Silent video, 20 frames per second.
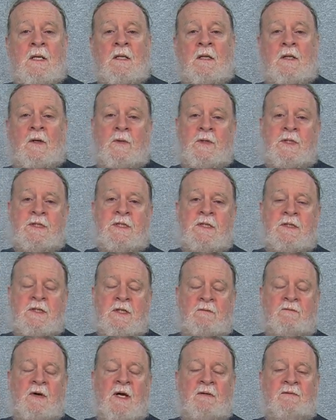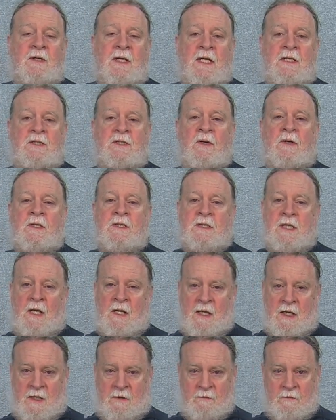Lotus Surviving a Dark
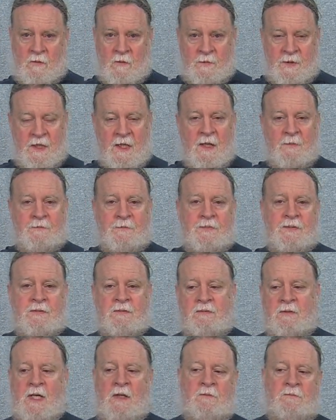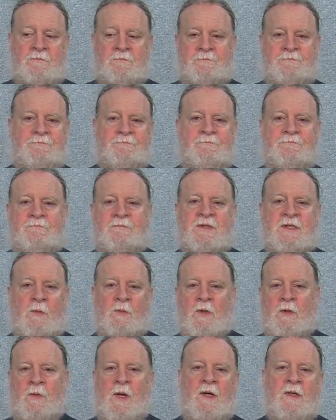Time, will be up around
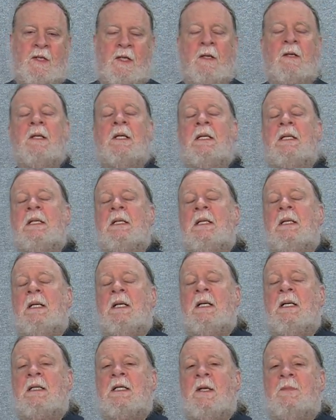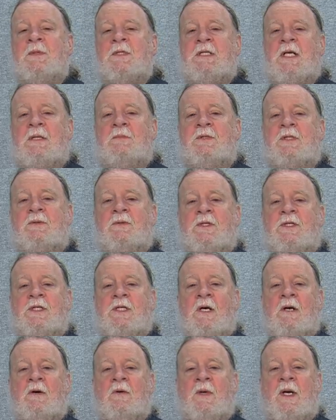somewhere around there uh, a couple times during the
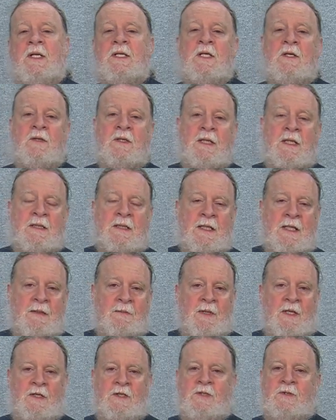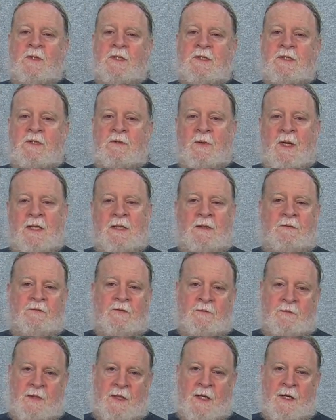show, and you can get the email address directly
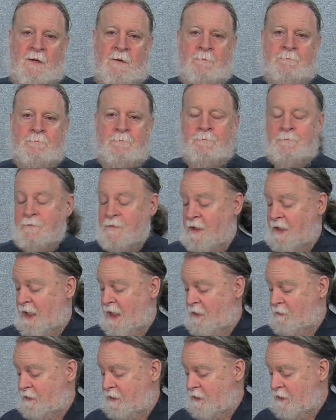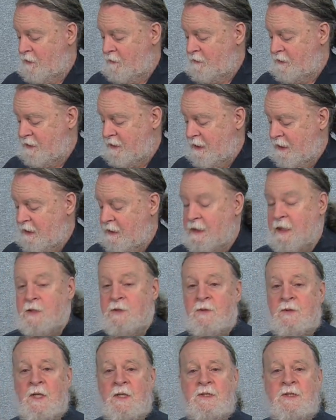from there. Okay, with those uh,
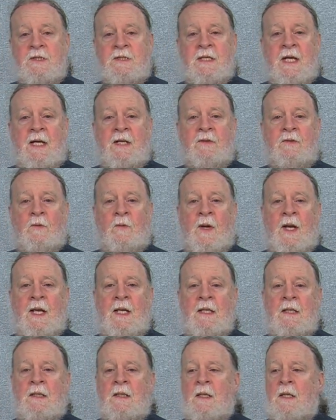introductions out of the way,